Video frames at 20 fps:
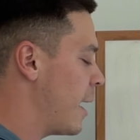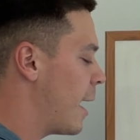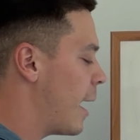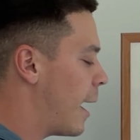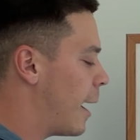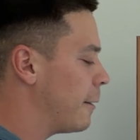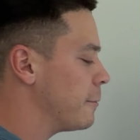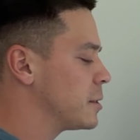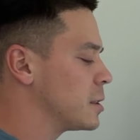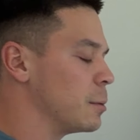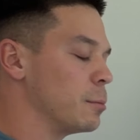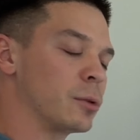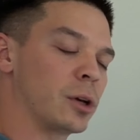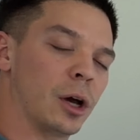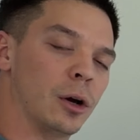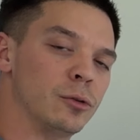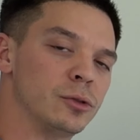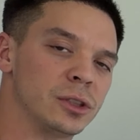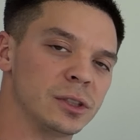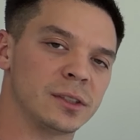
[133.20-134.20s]
have some
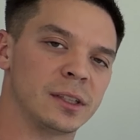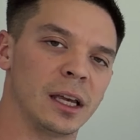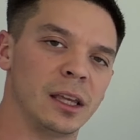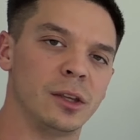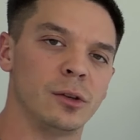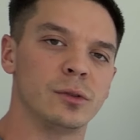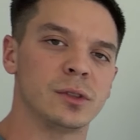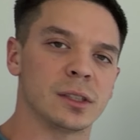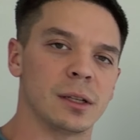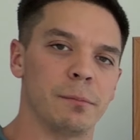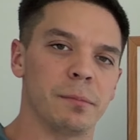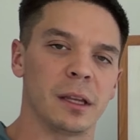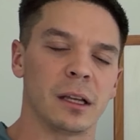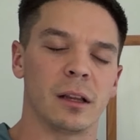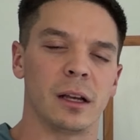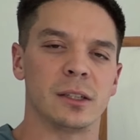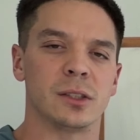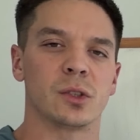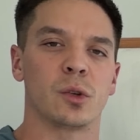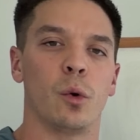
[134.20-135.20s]
coaches that use something
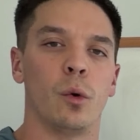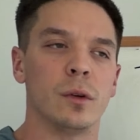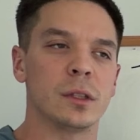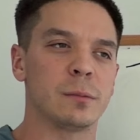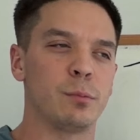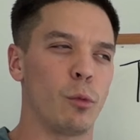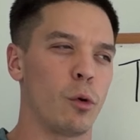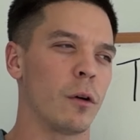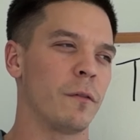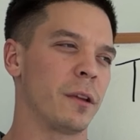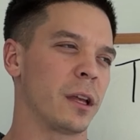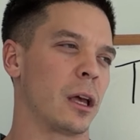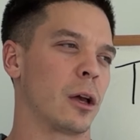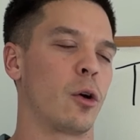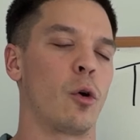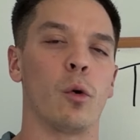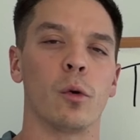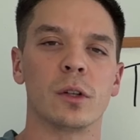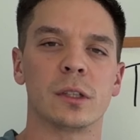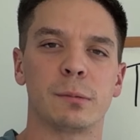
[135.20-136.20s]
like School. It's more of a
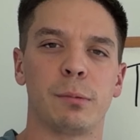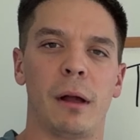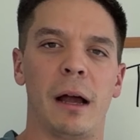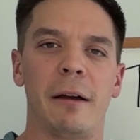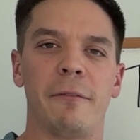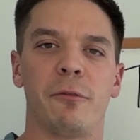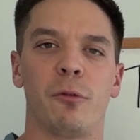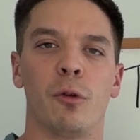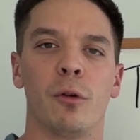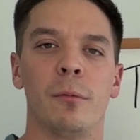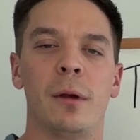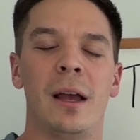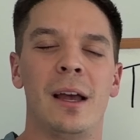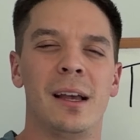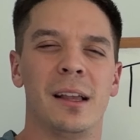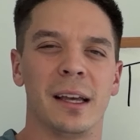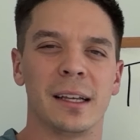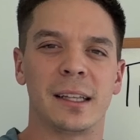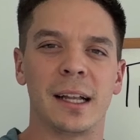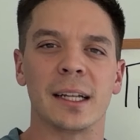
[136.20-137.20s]
course platform.
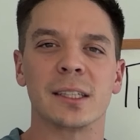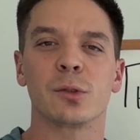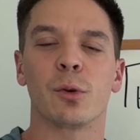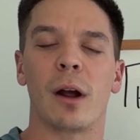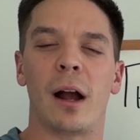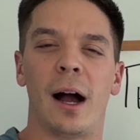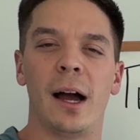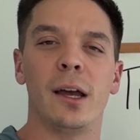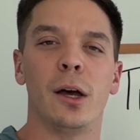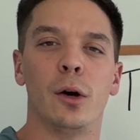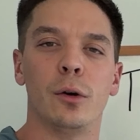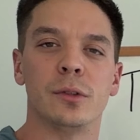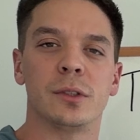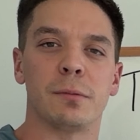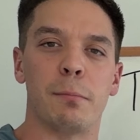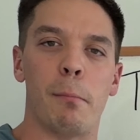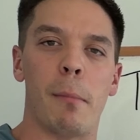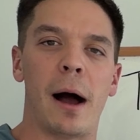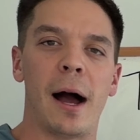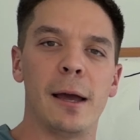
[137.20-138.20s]
That's where I host
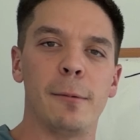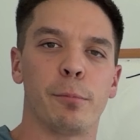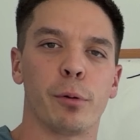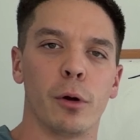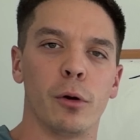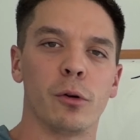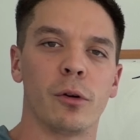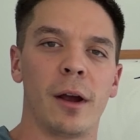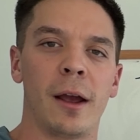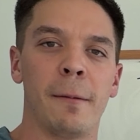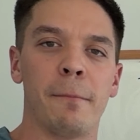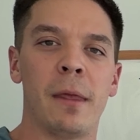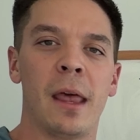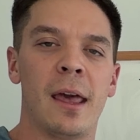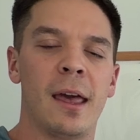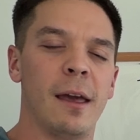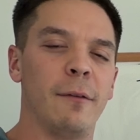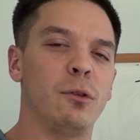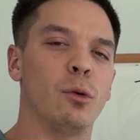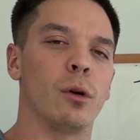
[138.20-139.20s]
my program.
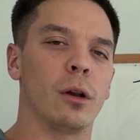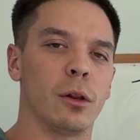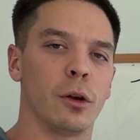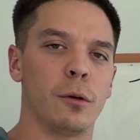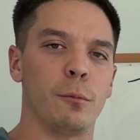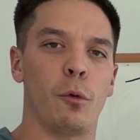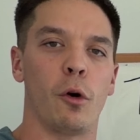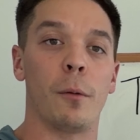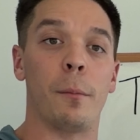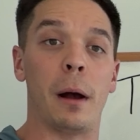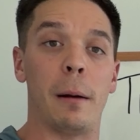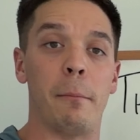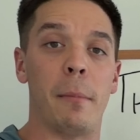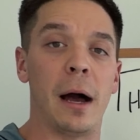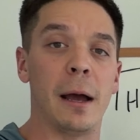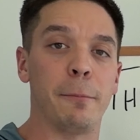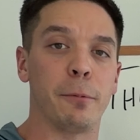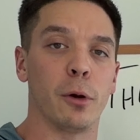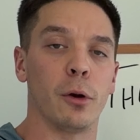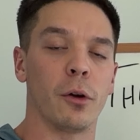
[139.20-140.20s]
If you want to learn more about
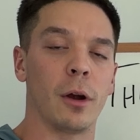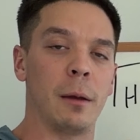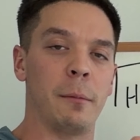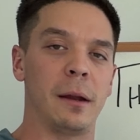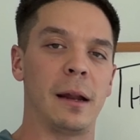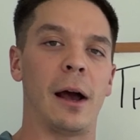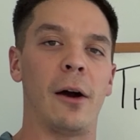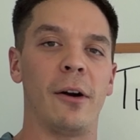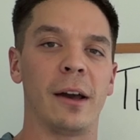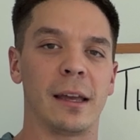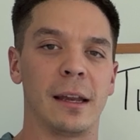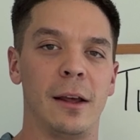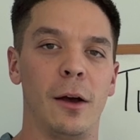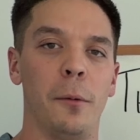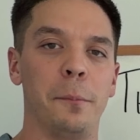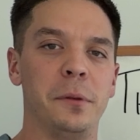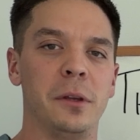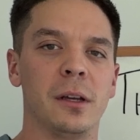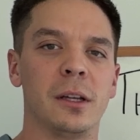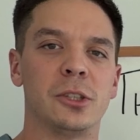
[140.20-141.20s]
my program and how I can
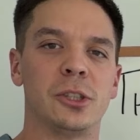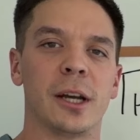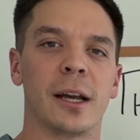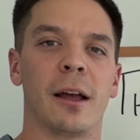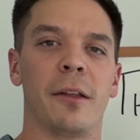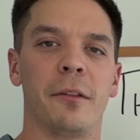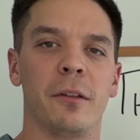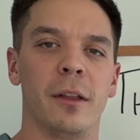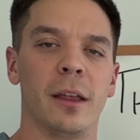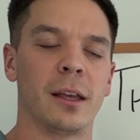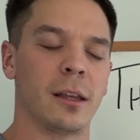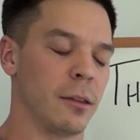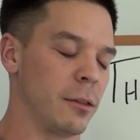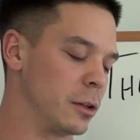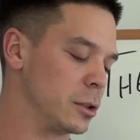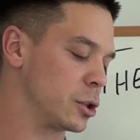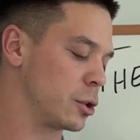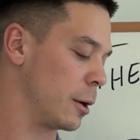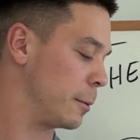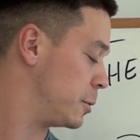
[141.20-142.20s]
help you, you can check out the link in the
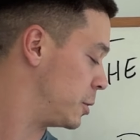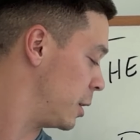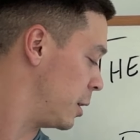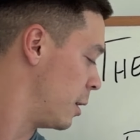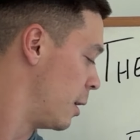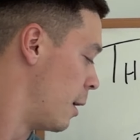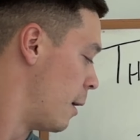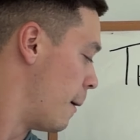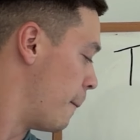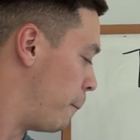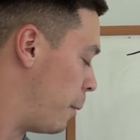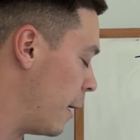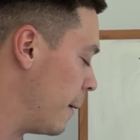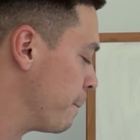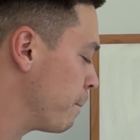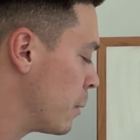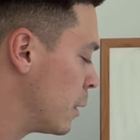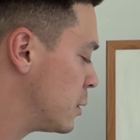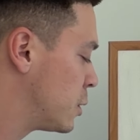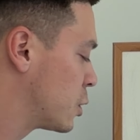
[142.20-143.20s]
description.
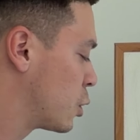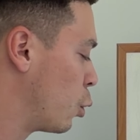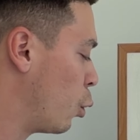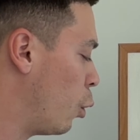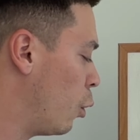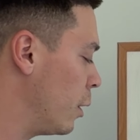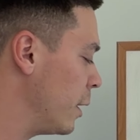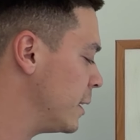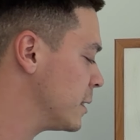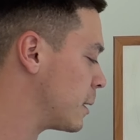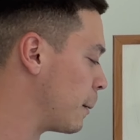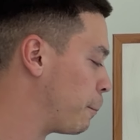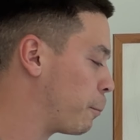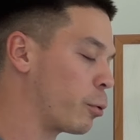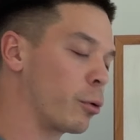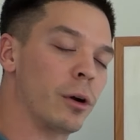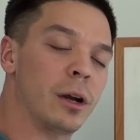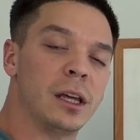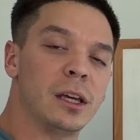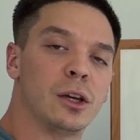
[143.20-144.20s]
But School is a
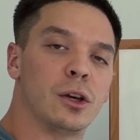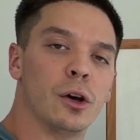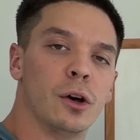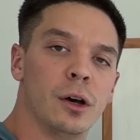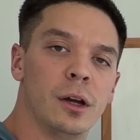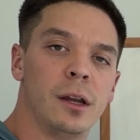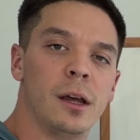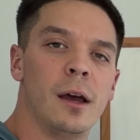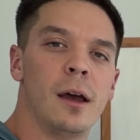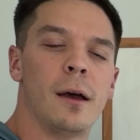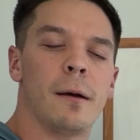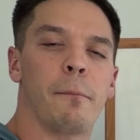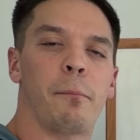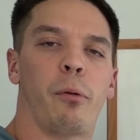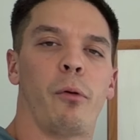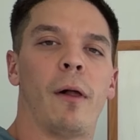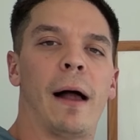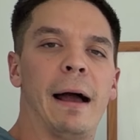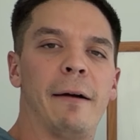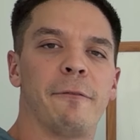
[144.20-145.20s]
pretty good
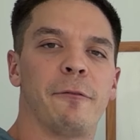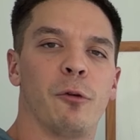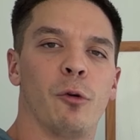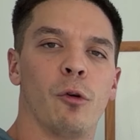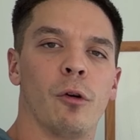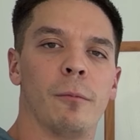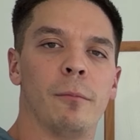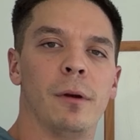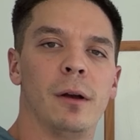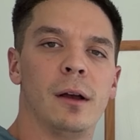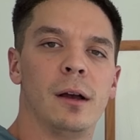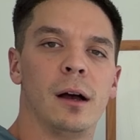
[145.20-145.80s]
platform